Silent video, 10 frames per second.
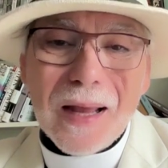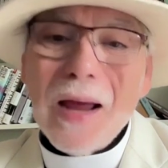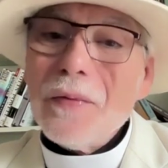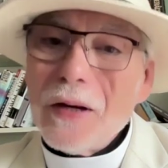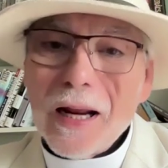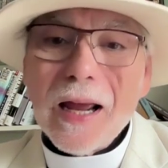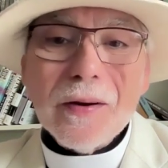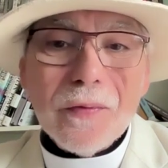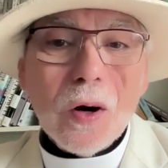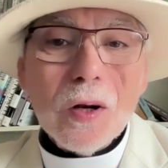Every day
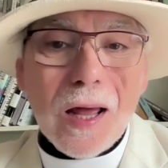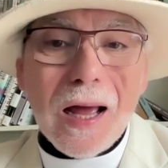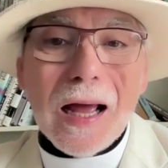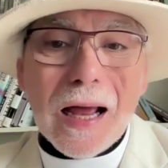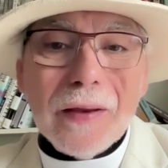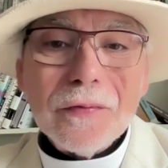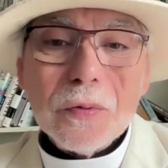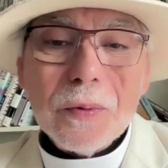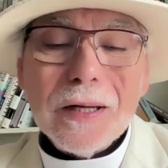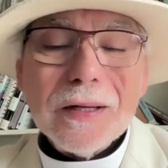of our lives,
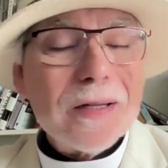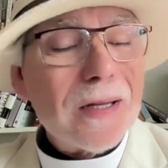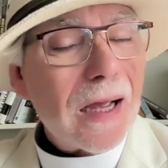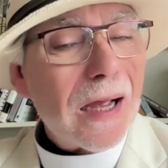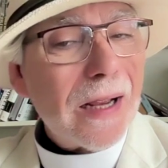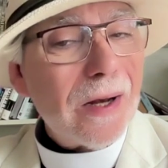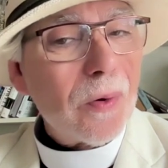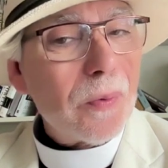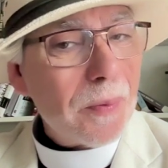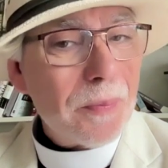we decide,
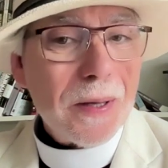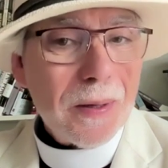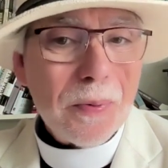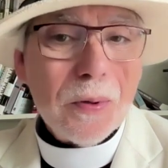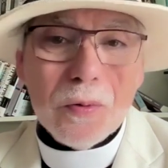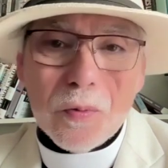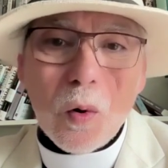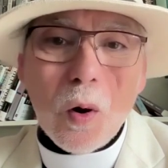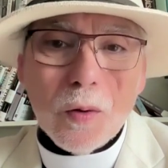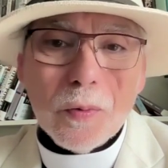are we people who
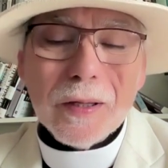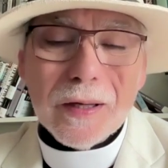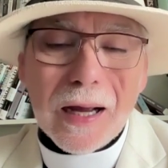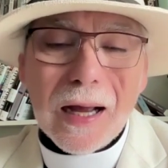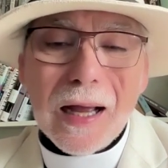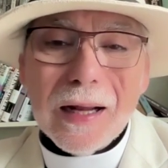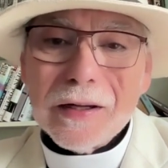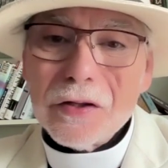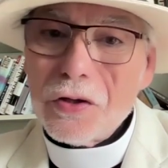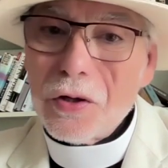walk with God
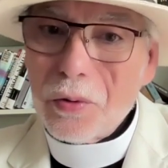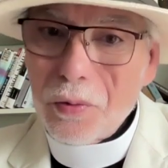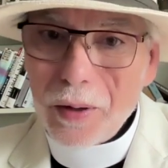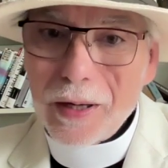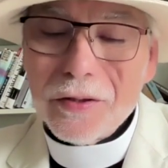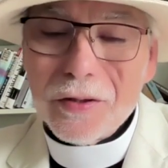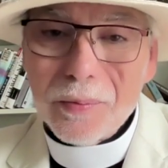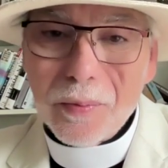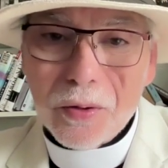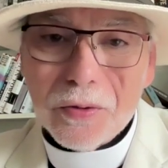and show grace
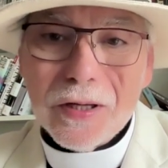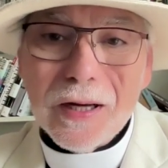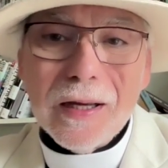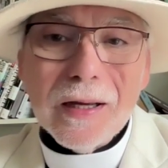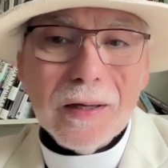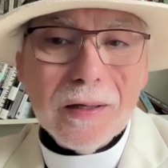and mercy?